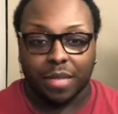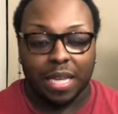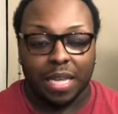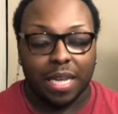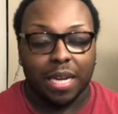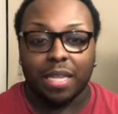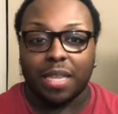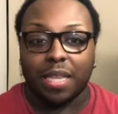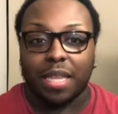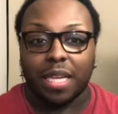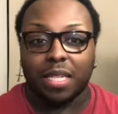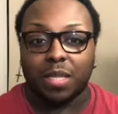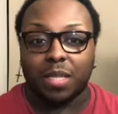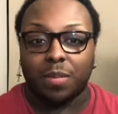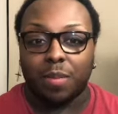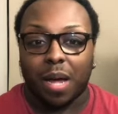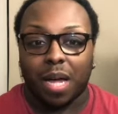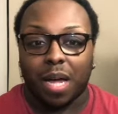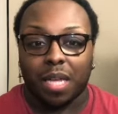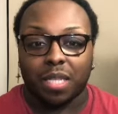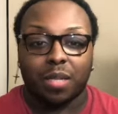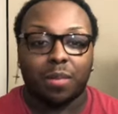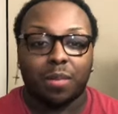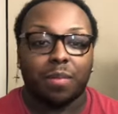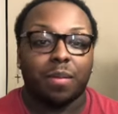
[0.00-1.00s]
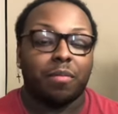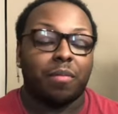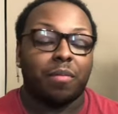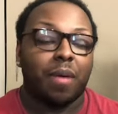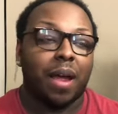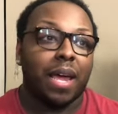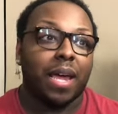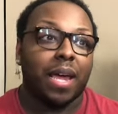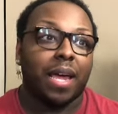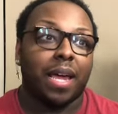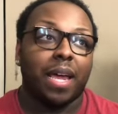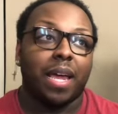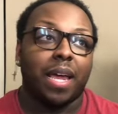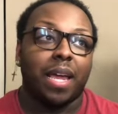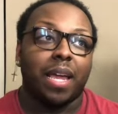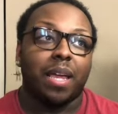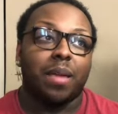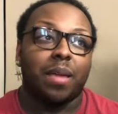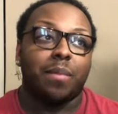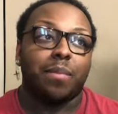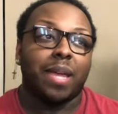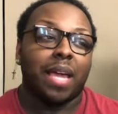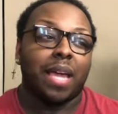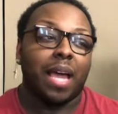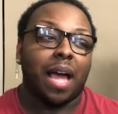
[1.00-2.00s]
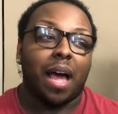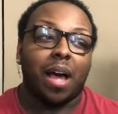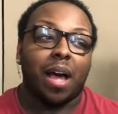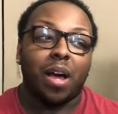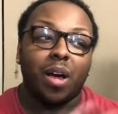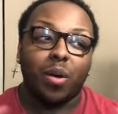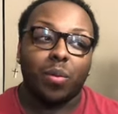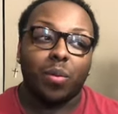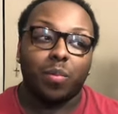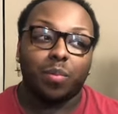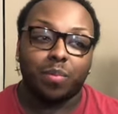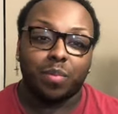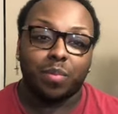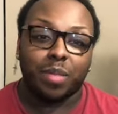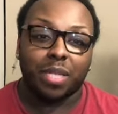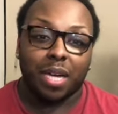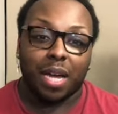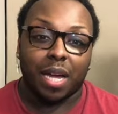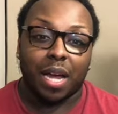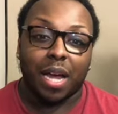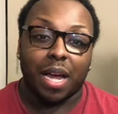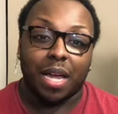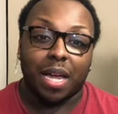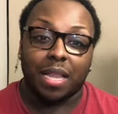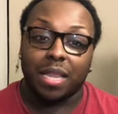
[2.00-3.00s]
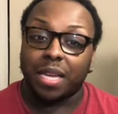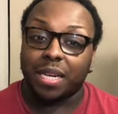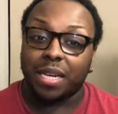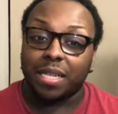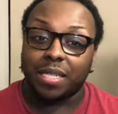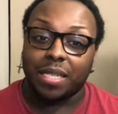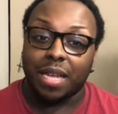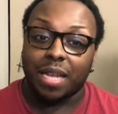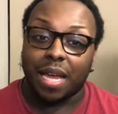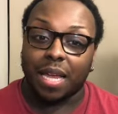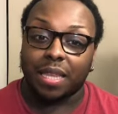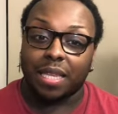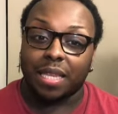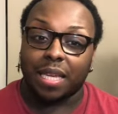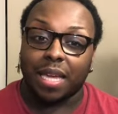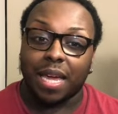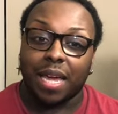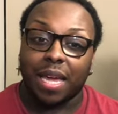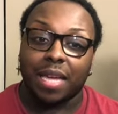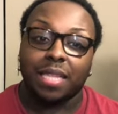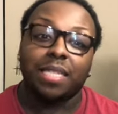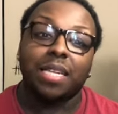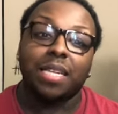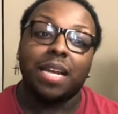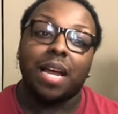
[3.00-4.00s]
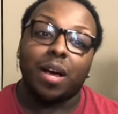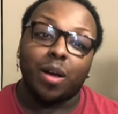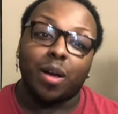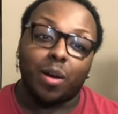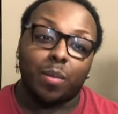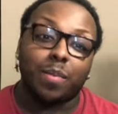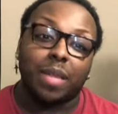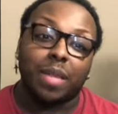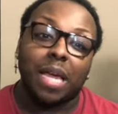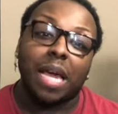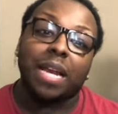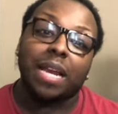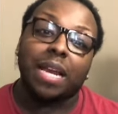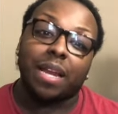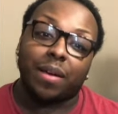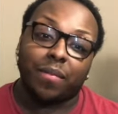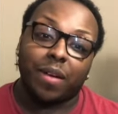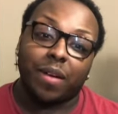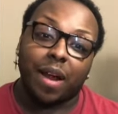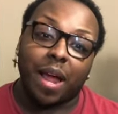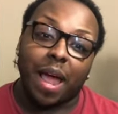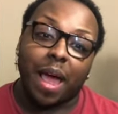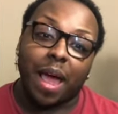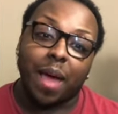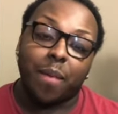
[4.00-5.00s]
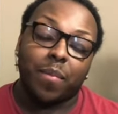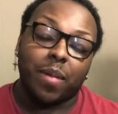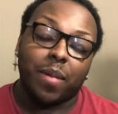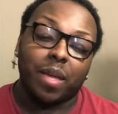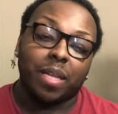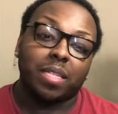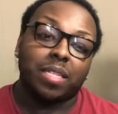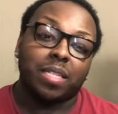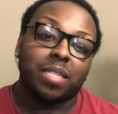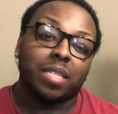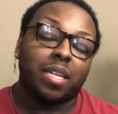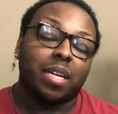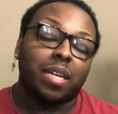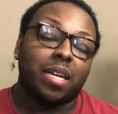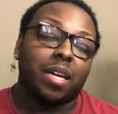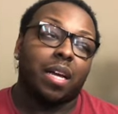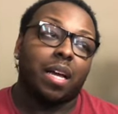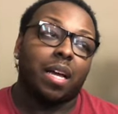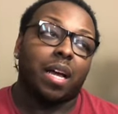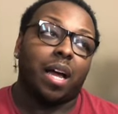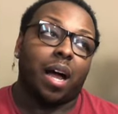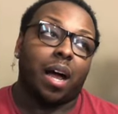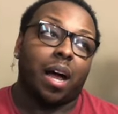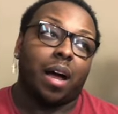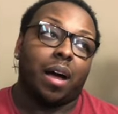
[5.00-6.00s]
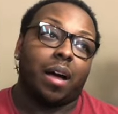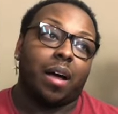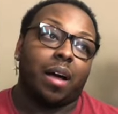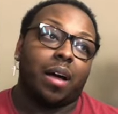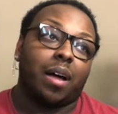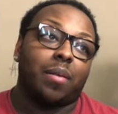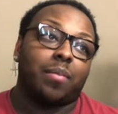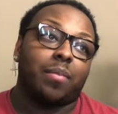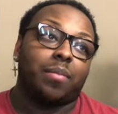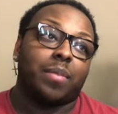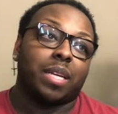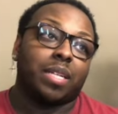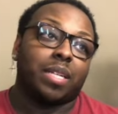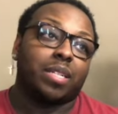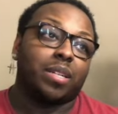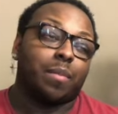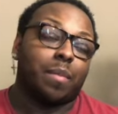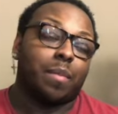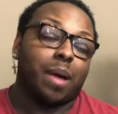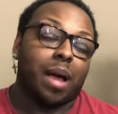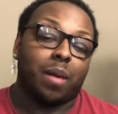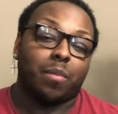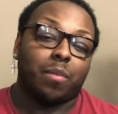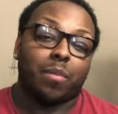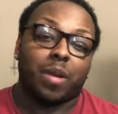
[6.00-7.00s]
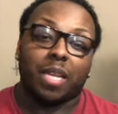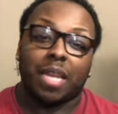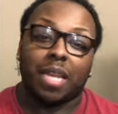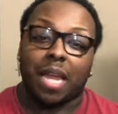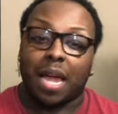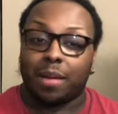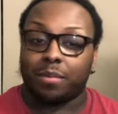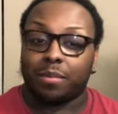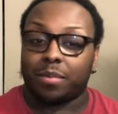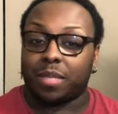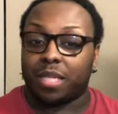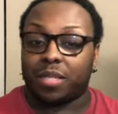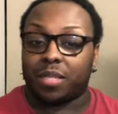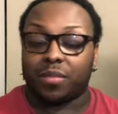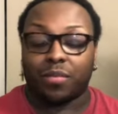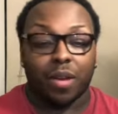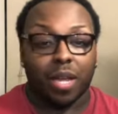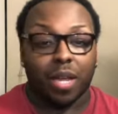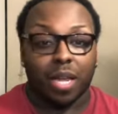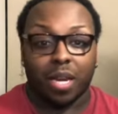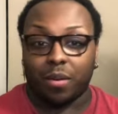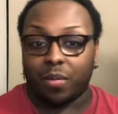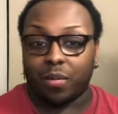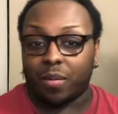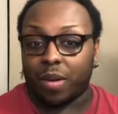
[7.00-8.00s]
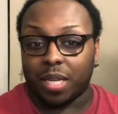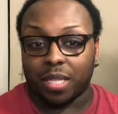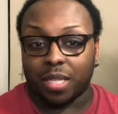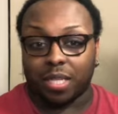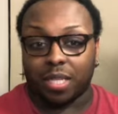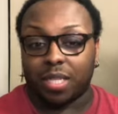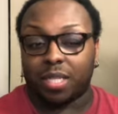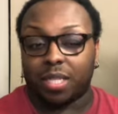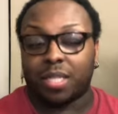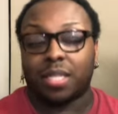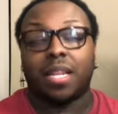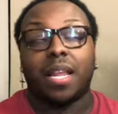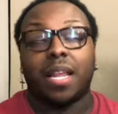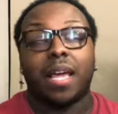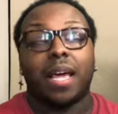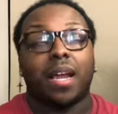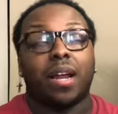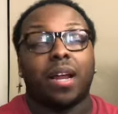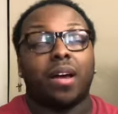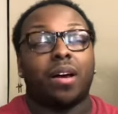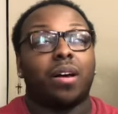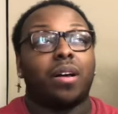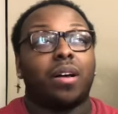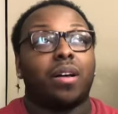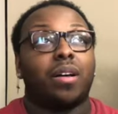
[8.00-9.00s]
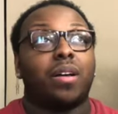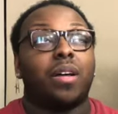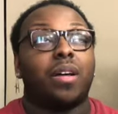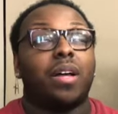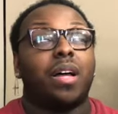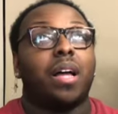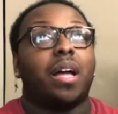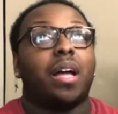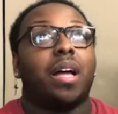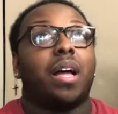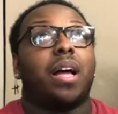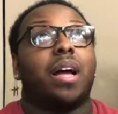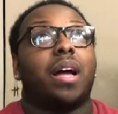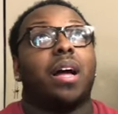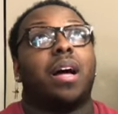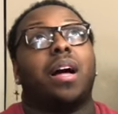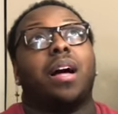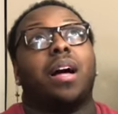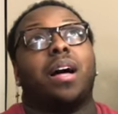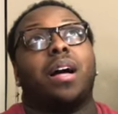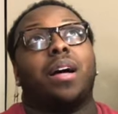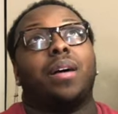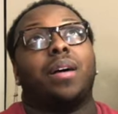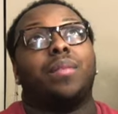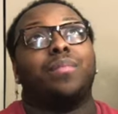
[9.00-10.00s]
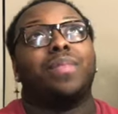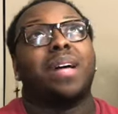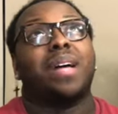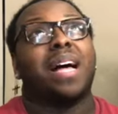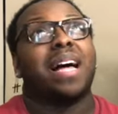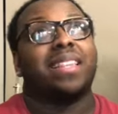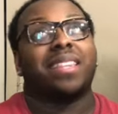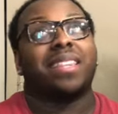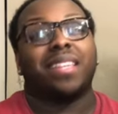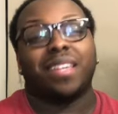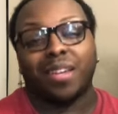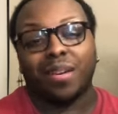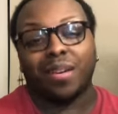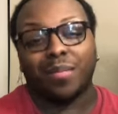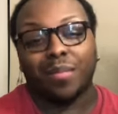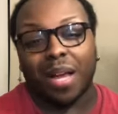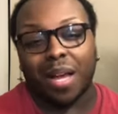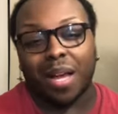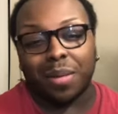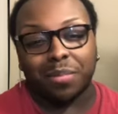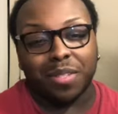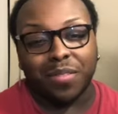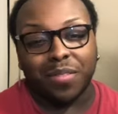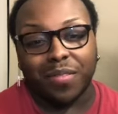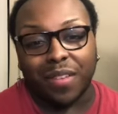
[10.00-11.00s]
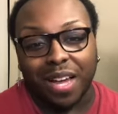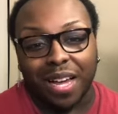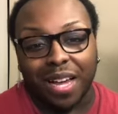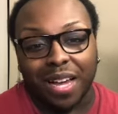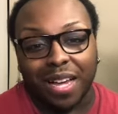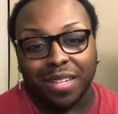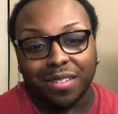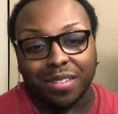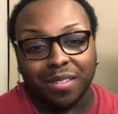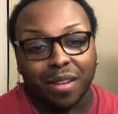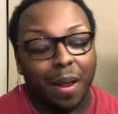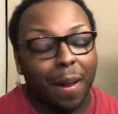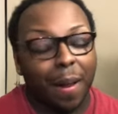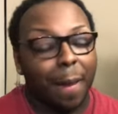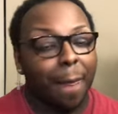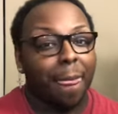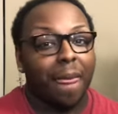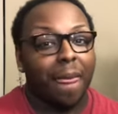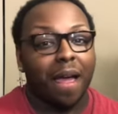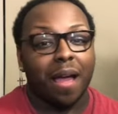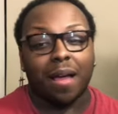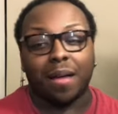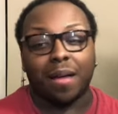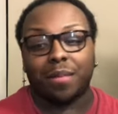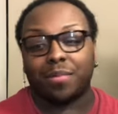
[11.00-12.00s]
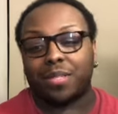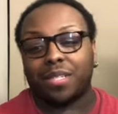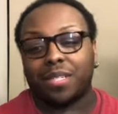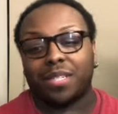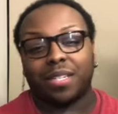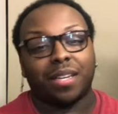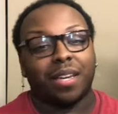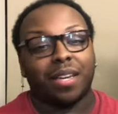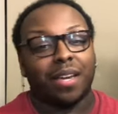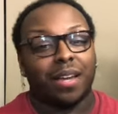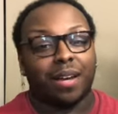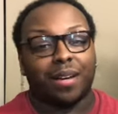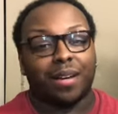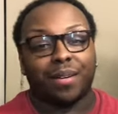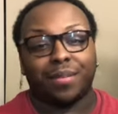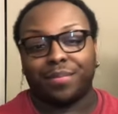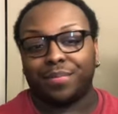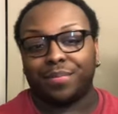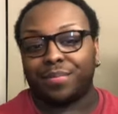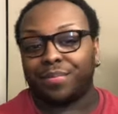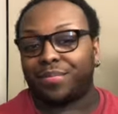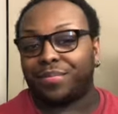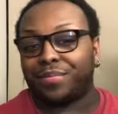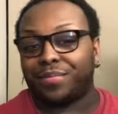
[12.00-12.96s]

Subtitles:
anything is possible, right? Mia, I hope to God that is not the case, and I hope that never happens, that your mom relapses for any reason at all. But I think your mom's fine. You know,